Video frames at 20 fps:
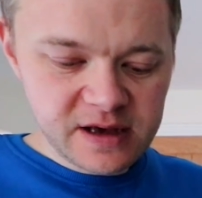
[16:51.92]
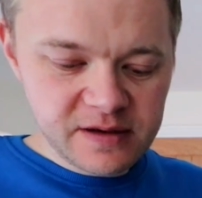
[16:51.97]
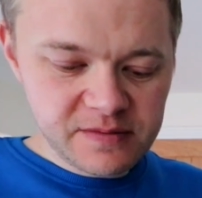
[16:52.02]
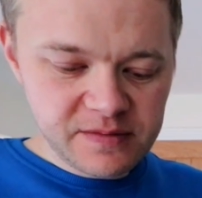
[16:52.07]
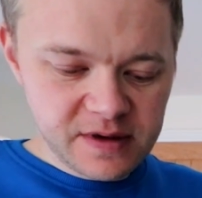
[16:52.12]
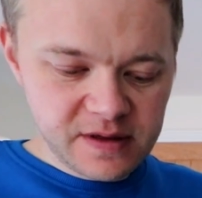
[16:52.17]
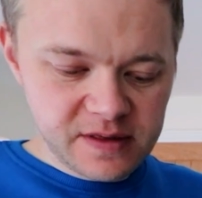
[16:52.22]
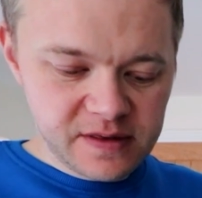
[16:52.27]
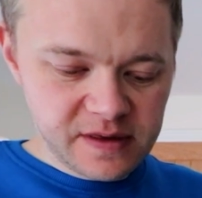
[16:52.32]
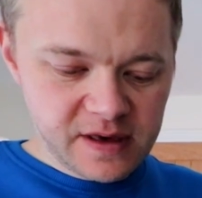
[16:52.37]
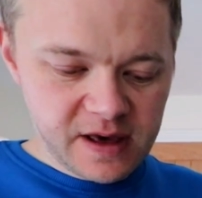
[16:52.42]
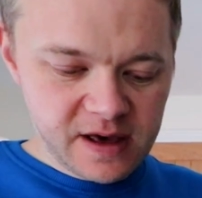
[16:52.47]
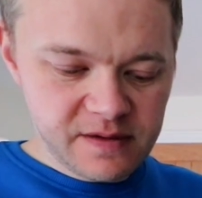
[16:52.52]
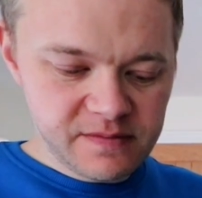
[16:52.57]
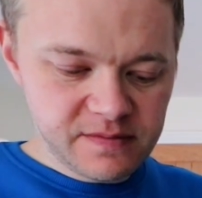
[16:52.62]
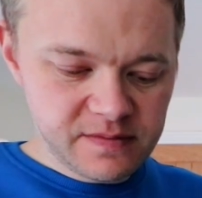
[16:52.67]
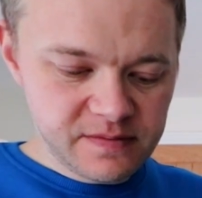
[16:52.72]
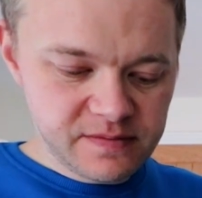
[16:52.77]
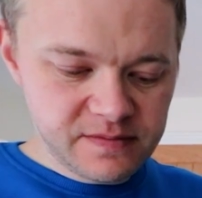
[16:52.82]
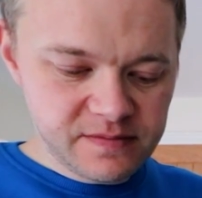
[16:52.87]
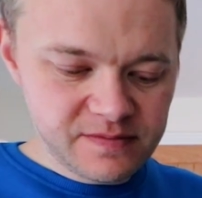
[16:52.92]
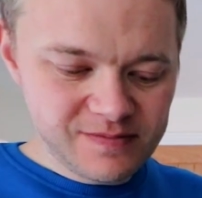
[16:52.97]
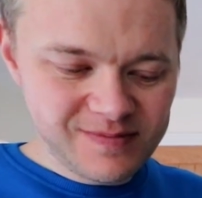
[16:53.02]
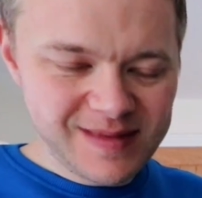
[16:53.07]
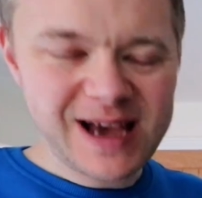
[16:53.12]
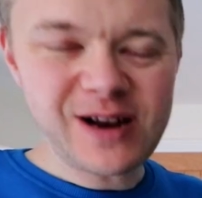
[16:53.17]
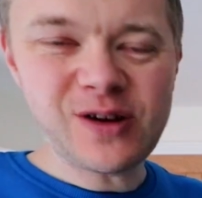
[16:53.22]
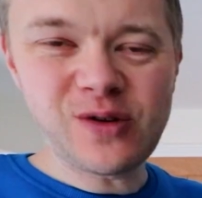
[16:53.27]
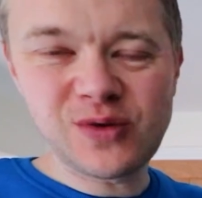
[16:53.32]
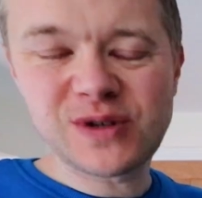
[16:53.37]
But
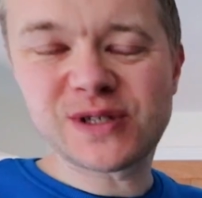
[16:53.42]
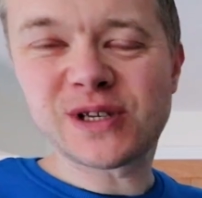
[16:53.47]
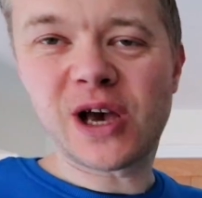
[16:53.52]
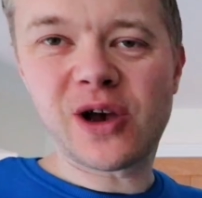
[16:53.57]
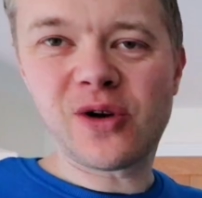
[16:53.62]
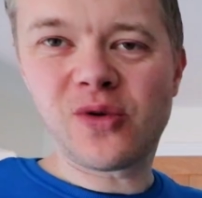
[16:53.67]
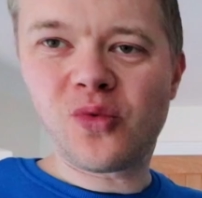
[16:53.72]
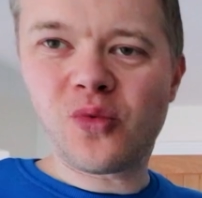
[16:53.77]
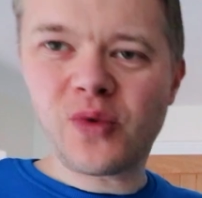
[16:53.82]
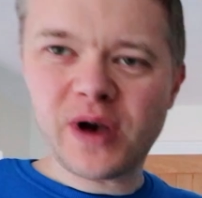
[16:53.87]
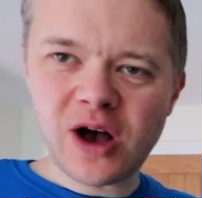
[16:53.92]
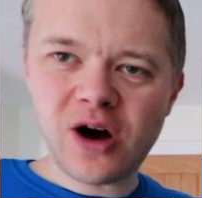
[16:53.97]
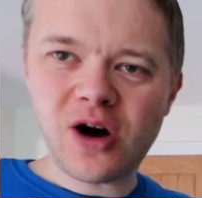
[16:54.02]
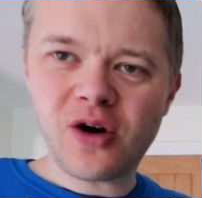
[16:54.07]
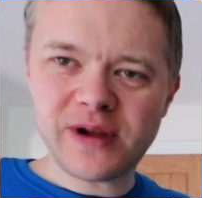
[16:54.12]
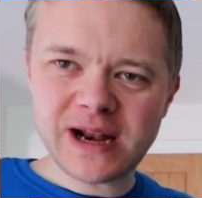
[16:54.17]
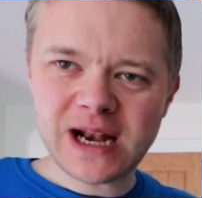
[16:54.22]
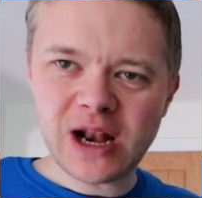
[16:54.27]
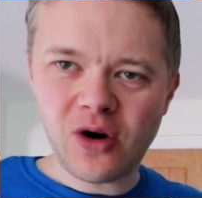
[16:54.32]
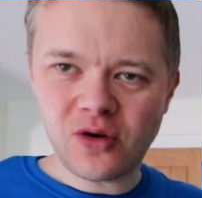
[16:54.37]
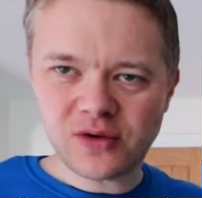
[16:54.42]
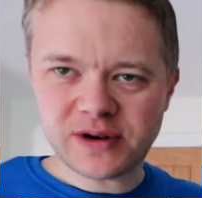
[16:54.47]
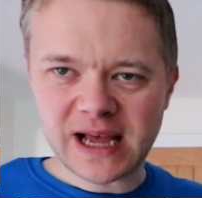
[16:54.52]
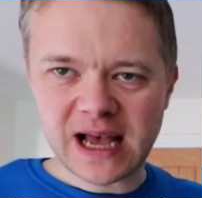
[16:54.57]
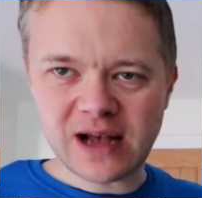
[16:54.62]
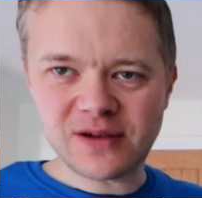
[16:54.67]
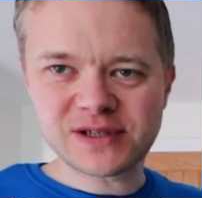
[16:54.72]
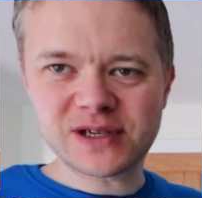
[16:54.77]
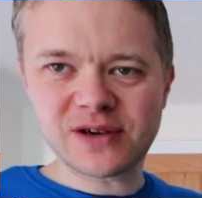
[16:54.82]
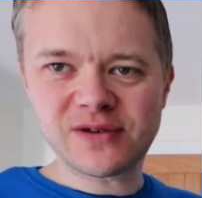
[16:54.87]
and also, we are in
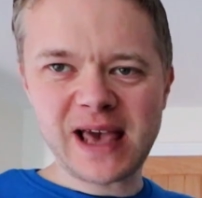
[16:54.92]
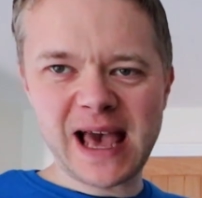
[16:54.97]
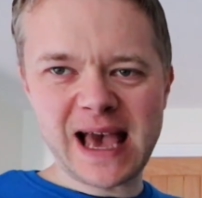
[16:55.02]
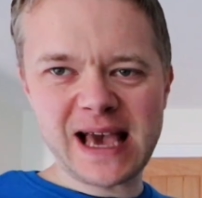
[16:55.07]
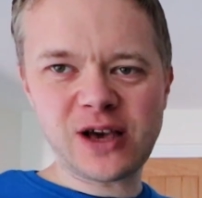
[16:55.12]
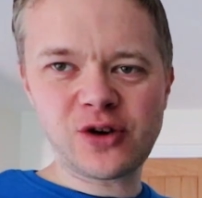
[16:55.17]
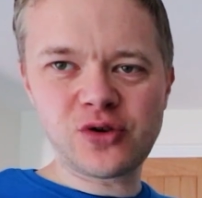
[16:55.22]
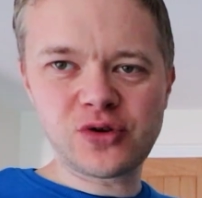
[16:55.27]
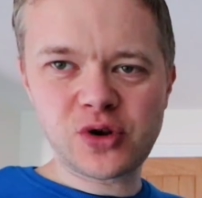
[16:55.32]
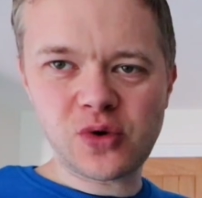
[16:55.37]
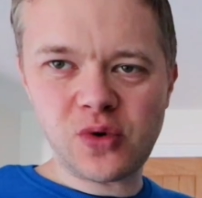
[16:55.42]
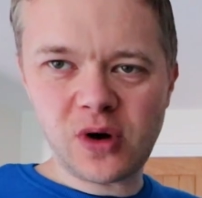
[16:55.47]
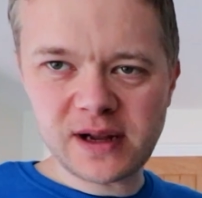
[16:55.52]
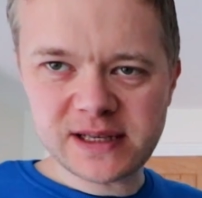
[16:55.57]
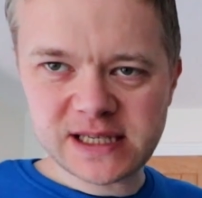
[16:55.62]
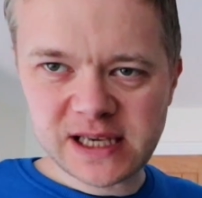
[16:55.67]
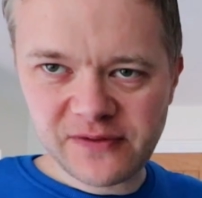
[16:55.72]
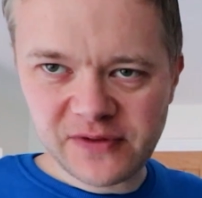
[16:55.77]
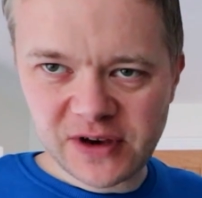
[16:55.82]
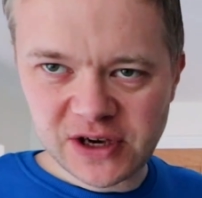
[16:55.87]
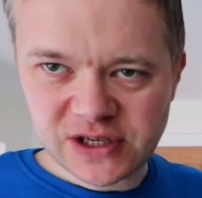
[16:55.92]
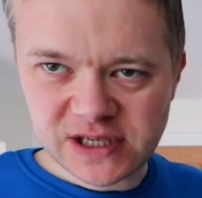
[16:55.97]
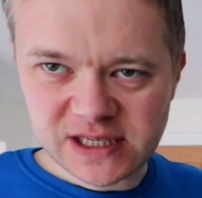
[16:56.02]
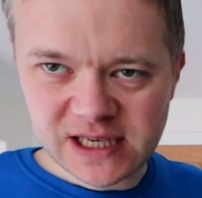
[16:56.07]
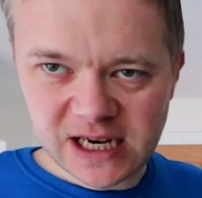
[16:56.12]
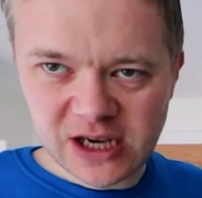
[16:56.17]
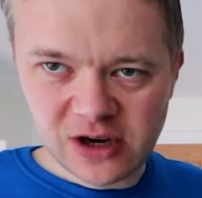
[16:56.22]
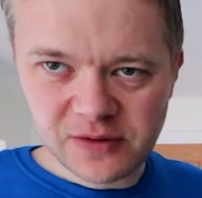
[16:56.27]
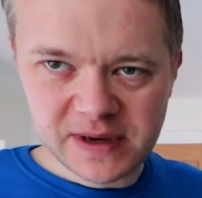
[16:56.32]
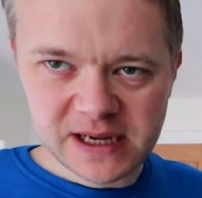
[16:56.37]
lockdown, so getting good quality fish is a
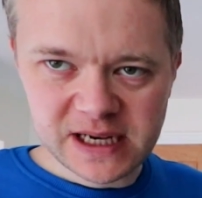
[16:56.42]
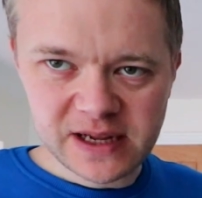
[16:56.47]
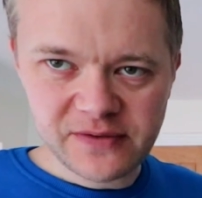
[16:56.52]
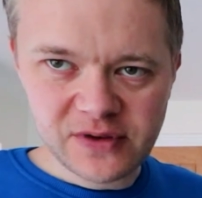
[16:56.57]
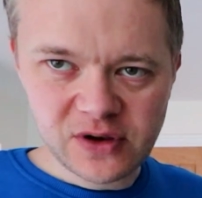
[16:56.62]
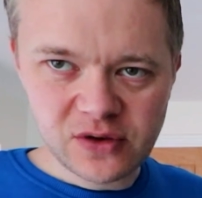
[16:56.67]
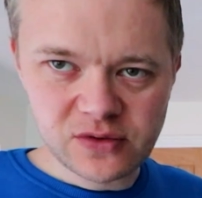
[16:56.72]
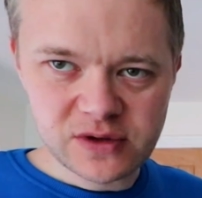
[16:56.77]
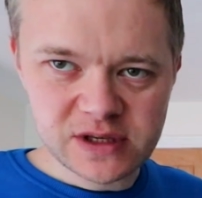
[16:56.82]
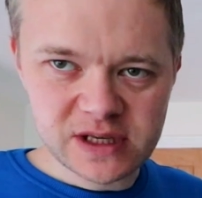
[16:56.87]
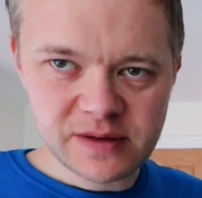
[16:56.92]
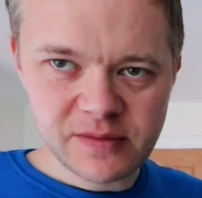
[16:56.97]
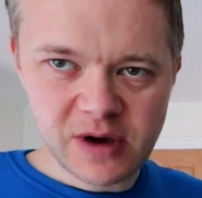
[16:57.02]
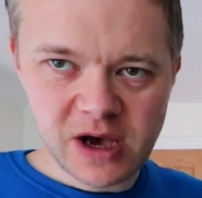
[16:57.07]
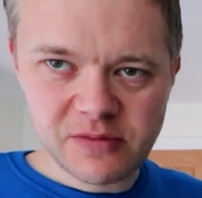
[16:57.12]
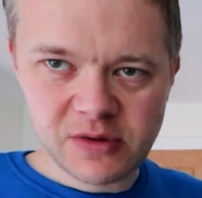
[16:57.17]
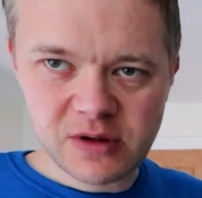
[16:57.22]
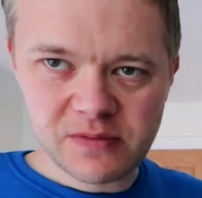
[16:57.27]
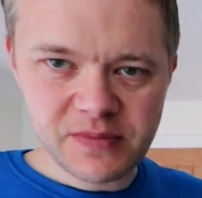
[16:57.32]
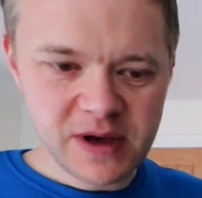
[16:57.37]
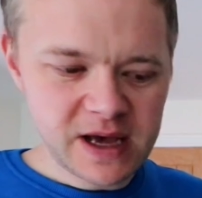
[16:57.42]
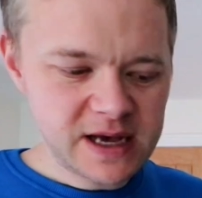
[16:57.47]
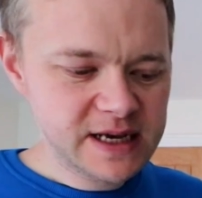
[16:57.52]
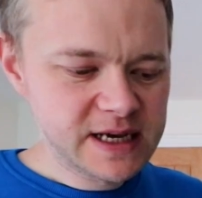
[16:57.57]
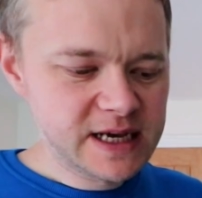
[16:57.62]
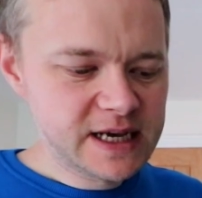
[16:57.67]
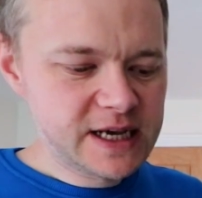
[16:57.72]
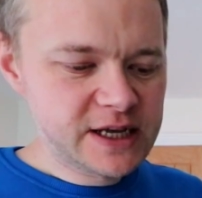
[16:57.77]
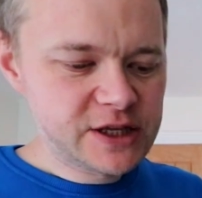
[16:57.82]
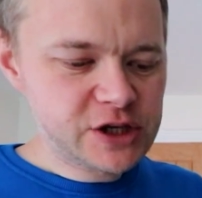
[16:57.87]
little bit difficult at the moment. But
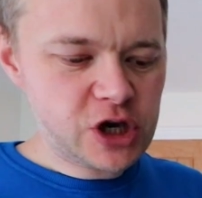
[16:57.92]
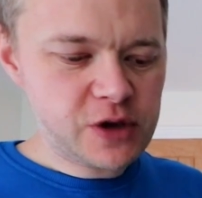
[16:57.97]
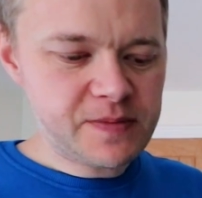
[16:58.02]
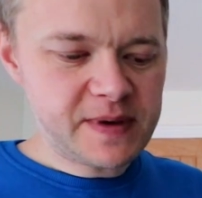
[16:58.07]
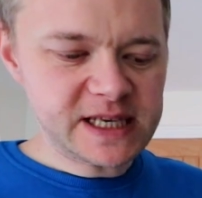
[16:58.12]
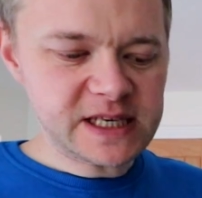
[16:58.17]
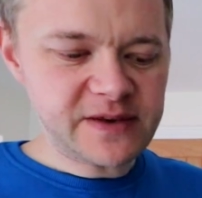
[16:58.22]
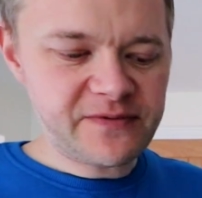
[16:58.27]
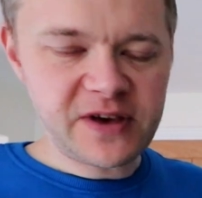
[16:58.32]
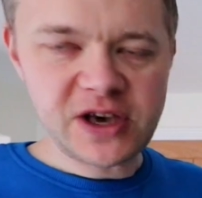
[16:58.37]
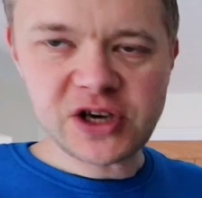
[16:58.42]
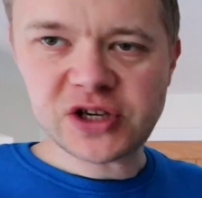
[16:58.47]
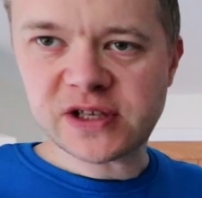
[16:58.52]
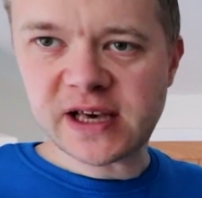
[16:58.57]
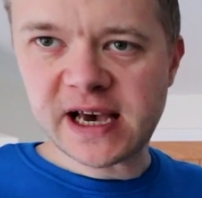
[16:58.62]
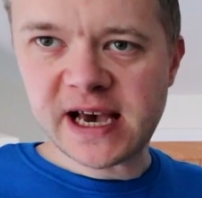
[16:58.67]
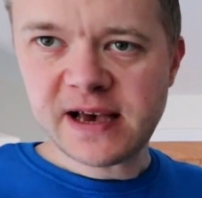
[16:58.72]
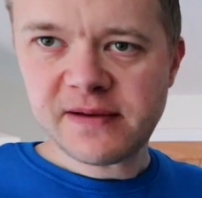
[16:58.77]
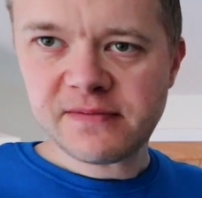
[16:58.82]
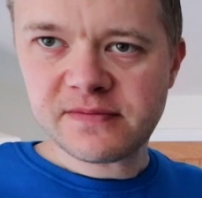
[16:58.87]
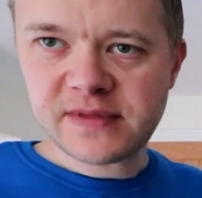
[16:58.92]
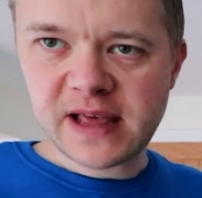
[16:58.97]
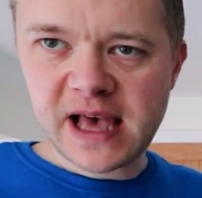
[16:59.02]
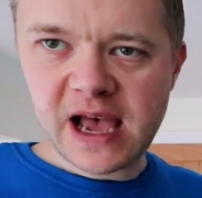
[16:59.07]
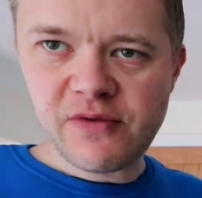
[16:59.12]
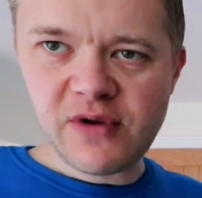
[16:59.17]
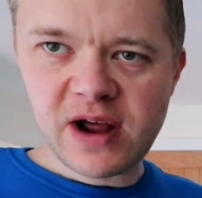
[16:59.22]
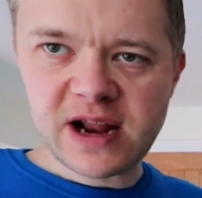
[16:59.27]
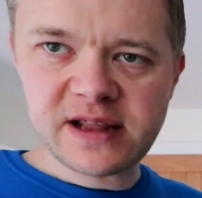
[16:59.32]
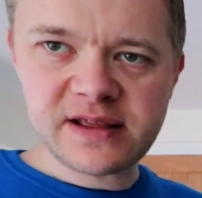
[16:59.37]
2 bits of fish there.
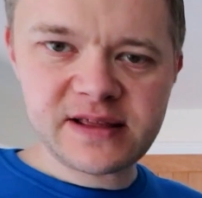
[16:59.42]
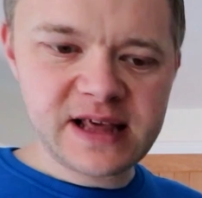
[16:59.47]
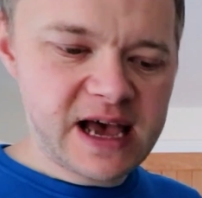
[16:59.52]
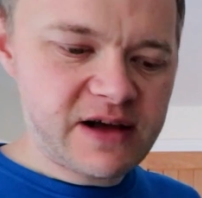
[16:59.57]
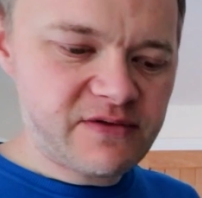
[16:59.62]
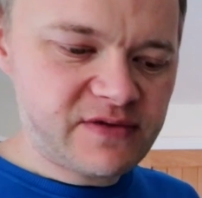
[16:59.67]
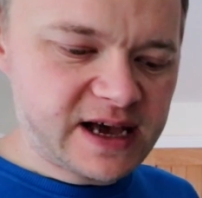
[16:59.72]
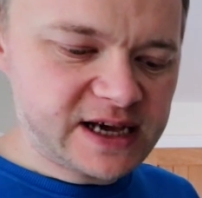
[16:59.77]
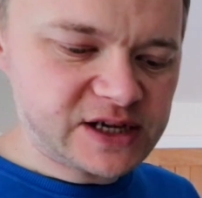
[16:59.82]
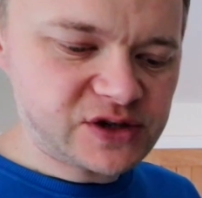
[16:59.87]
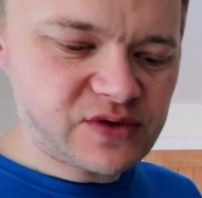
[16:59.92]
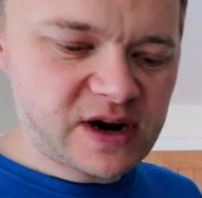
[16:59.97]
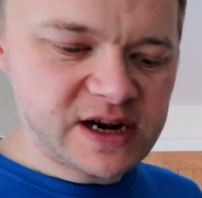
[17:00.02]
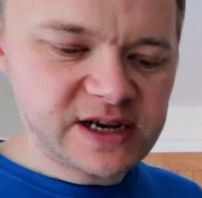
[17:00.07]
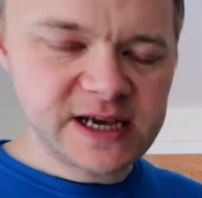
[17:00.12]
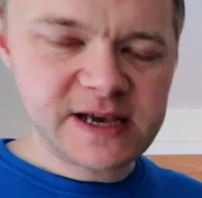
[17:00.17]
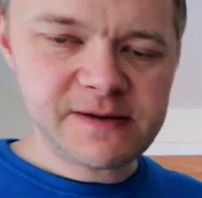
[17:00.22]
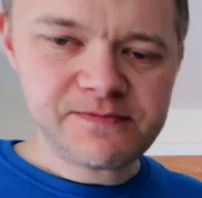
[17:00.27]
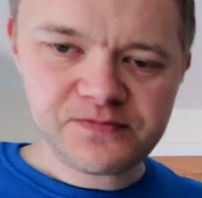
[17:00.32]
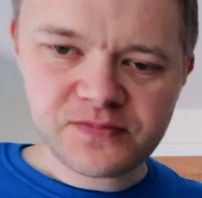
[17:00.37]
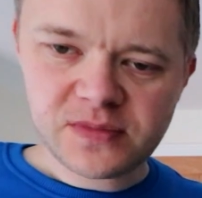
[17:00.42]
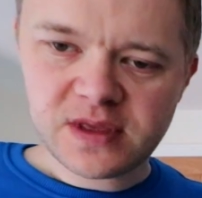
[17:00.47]
They're ready. That's ready.